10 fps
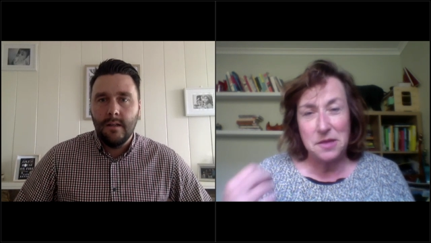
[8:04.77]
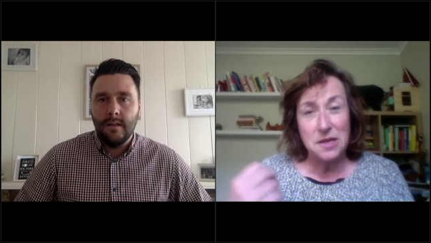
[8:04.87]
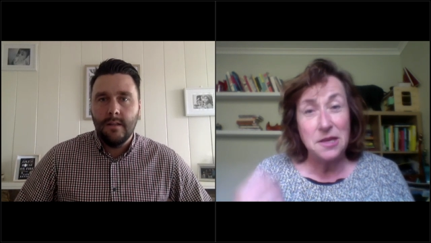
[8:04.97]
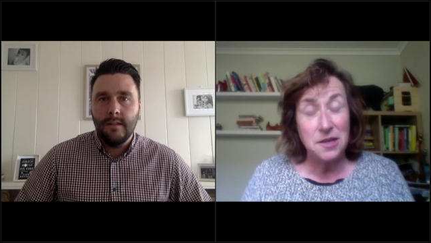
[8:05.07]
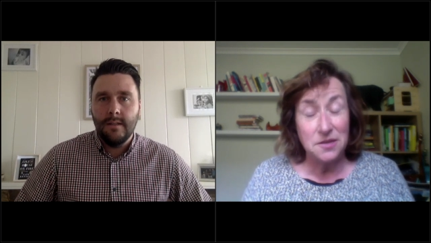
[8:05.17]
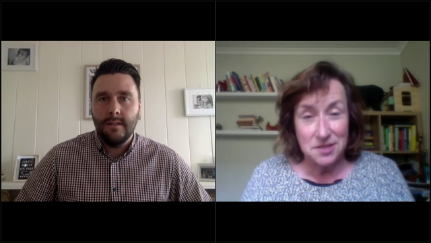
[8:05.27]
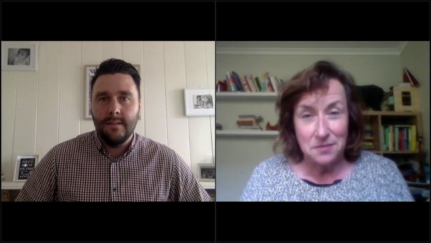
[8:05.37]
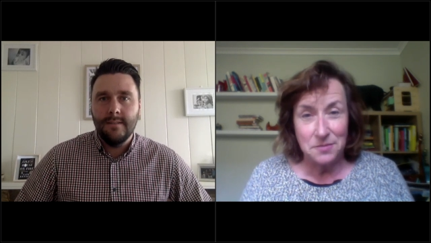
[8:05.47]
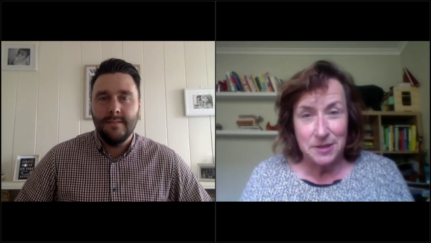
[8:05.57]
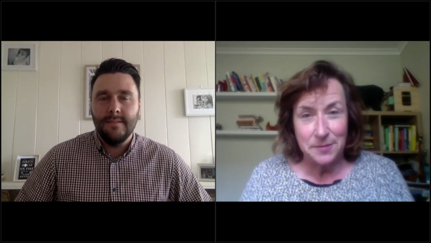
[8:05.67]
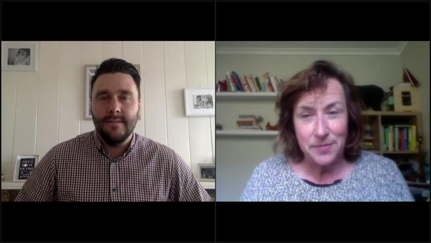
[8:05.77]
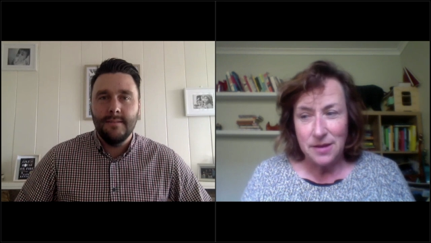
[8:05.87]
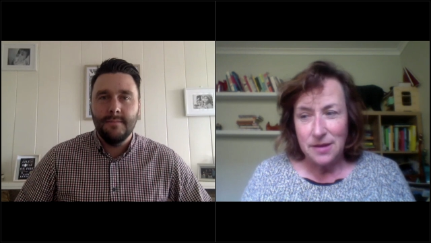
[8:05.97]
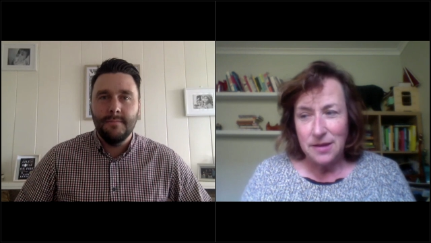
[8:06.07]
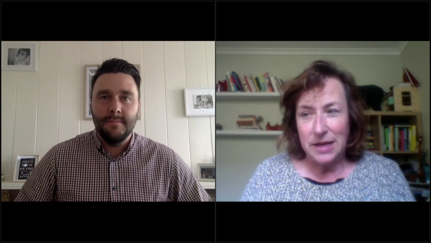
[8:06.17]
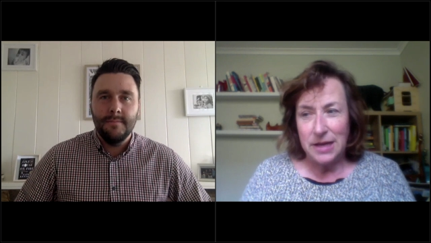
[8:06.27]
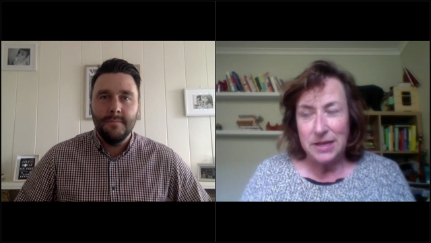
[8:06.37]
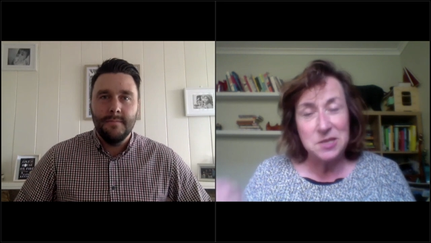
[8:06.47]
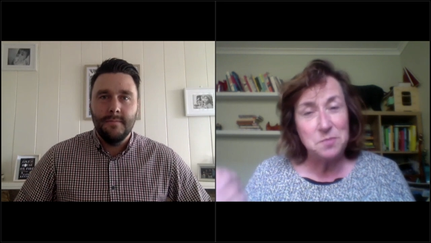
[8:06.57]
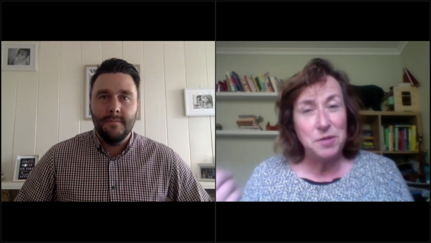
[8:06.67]
Speaker 1: thinking of something
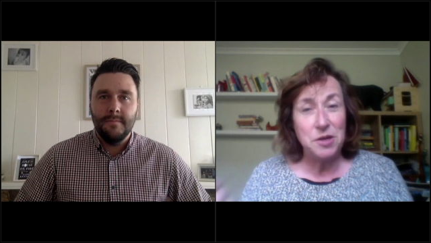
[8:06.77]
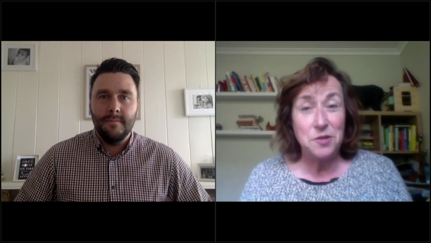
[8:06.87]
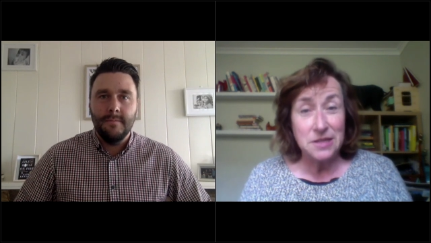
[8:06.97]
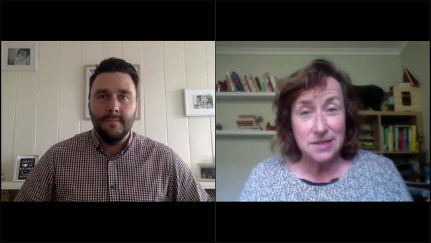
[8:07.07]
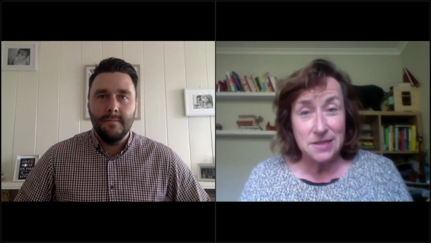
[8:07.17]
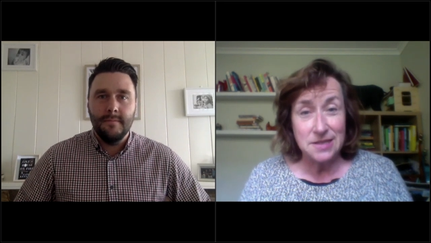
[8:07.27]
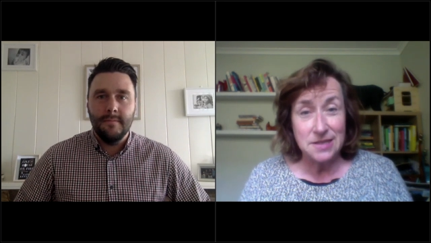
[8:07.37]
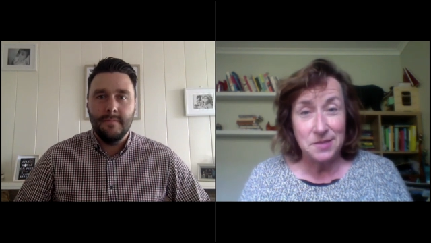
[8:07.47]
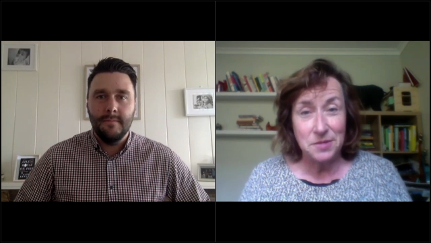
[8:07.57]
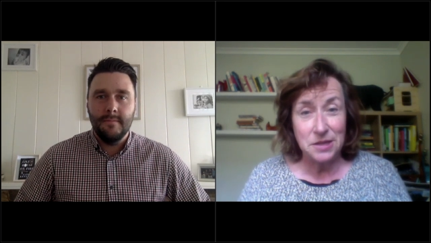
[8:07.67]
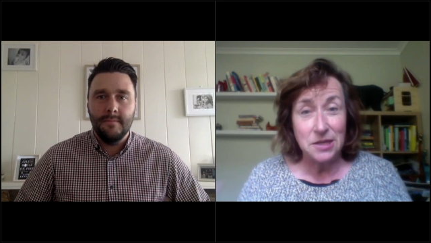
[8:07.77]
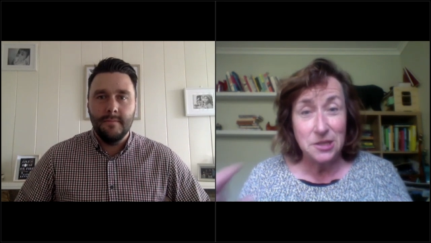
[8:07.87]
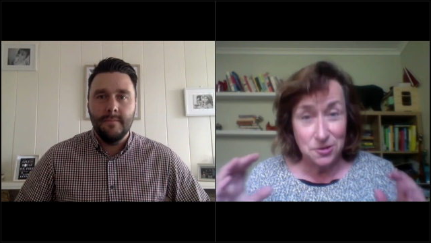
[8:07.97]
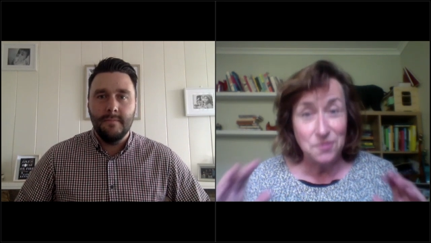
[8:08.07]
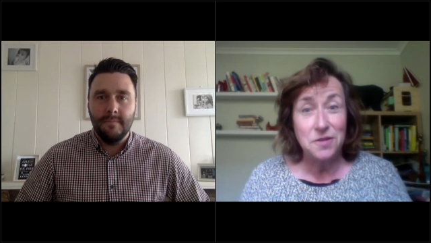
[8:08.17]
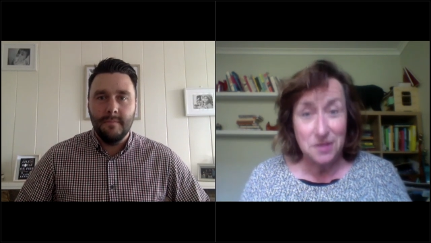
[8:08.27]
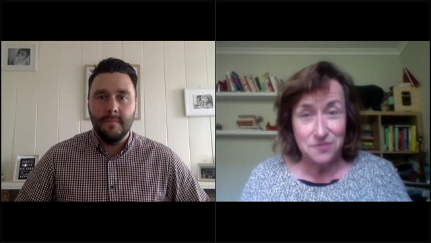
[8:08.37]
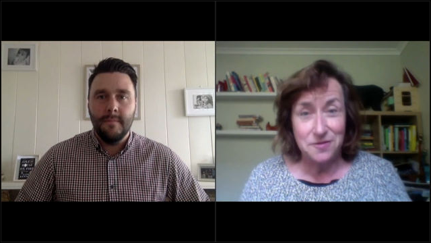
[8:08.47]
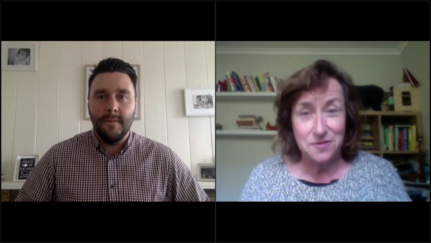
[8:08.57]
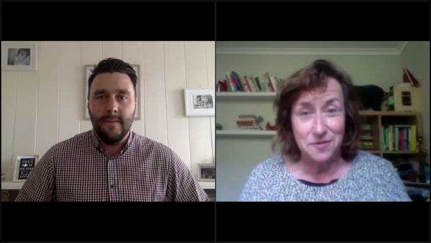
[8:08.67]
and experiencing something are two
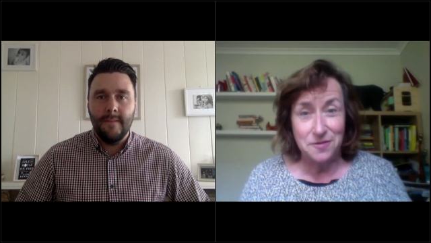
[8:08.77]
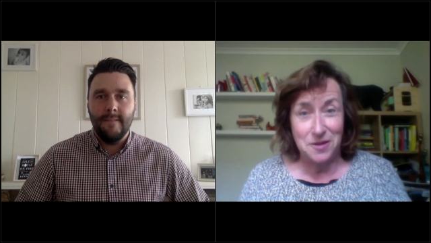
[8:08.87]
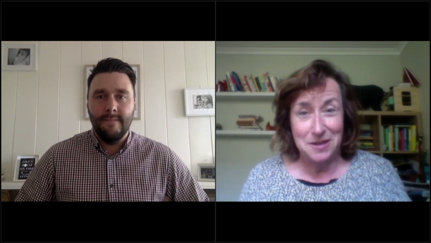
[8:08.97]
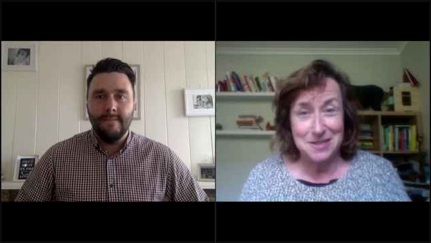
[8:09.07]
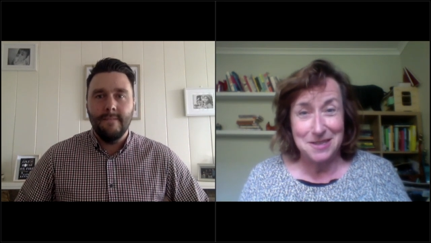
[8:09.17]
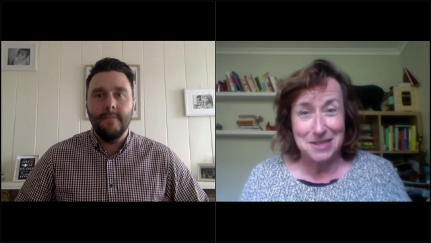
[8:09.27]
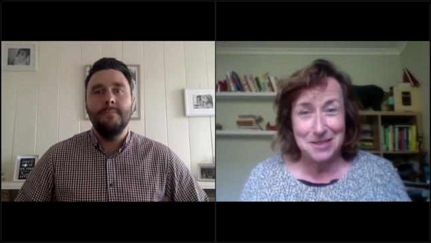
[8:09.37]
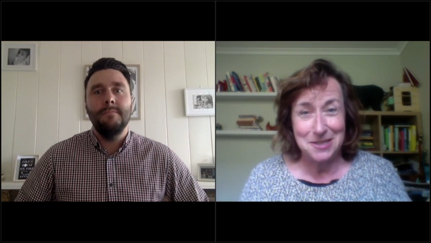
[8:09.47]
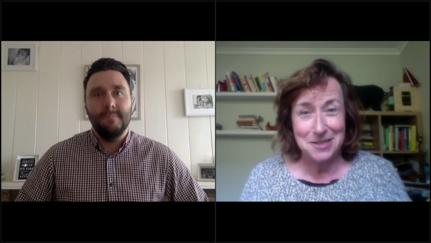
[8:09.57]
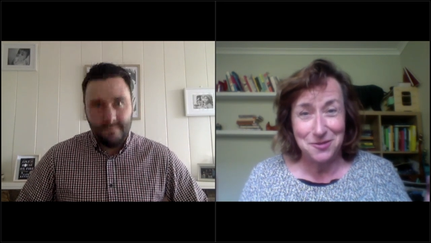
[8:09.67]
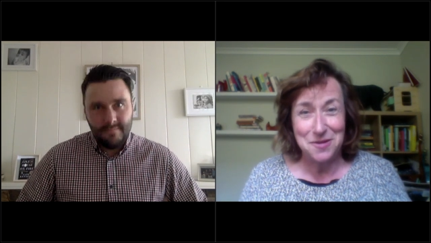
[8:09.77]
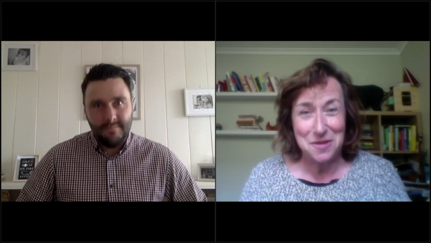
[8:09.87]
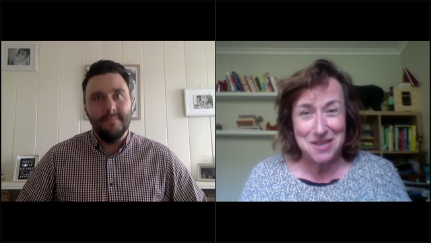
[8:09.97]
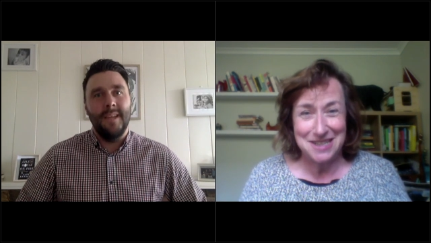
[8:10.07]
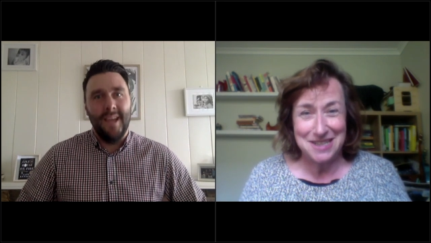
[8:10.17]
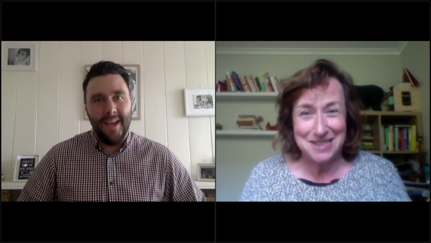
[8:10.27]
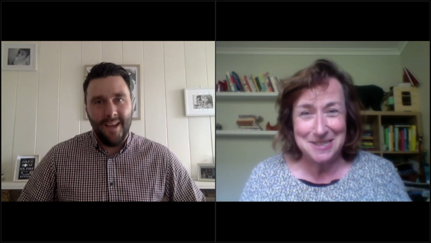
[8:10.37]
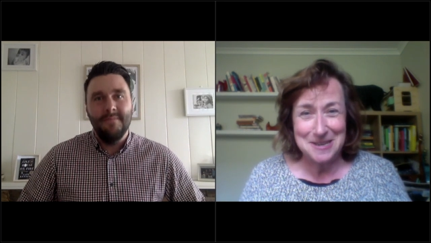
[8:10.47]
very different feelings, aren't they? They're different things.